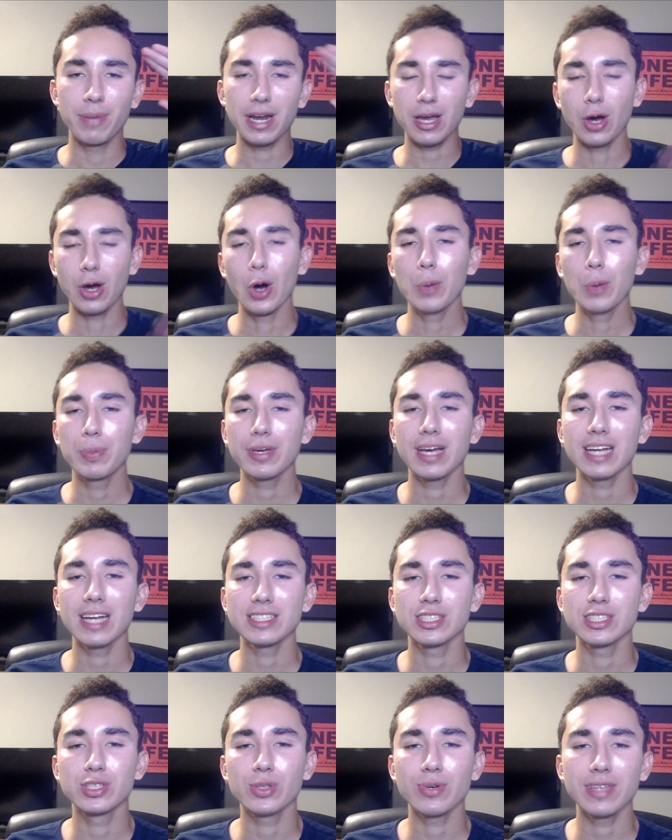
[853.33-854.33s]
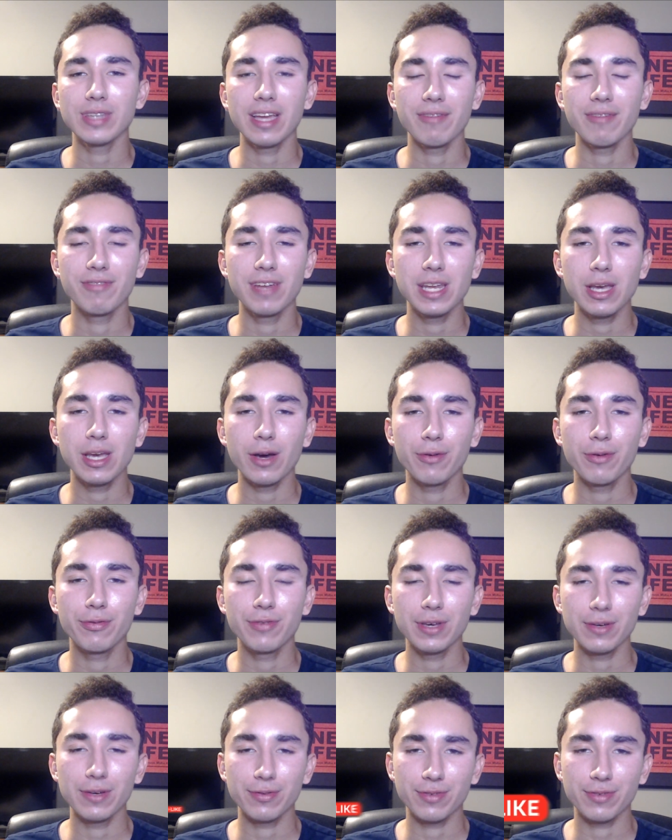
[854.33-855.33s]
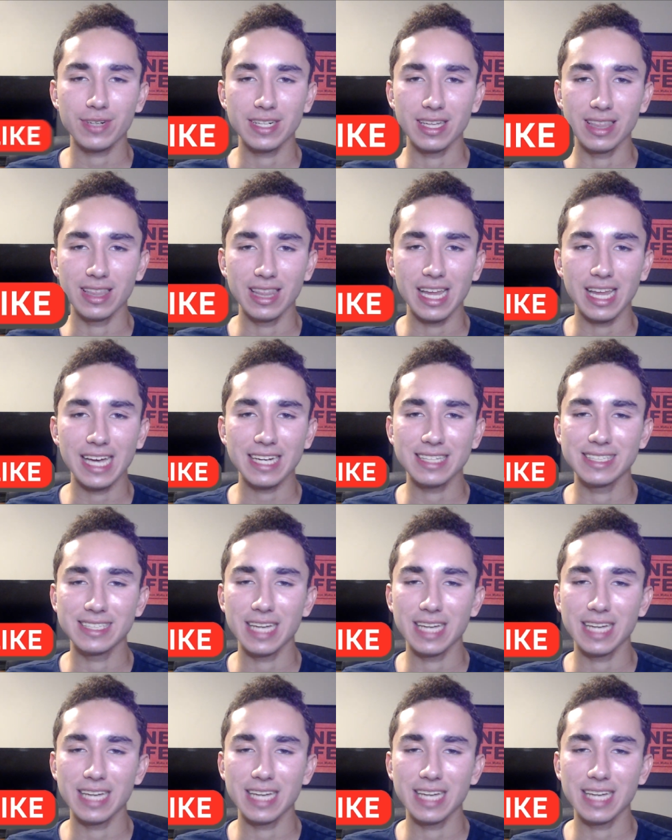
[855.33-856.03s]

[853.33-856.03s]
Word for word: I hope you guys enjoyed that video. Feel free to like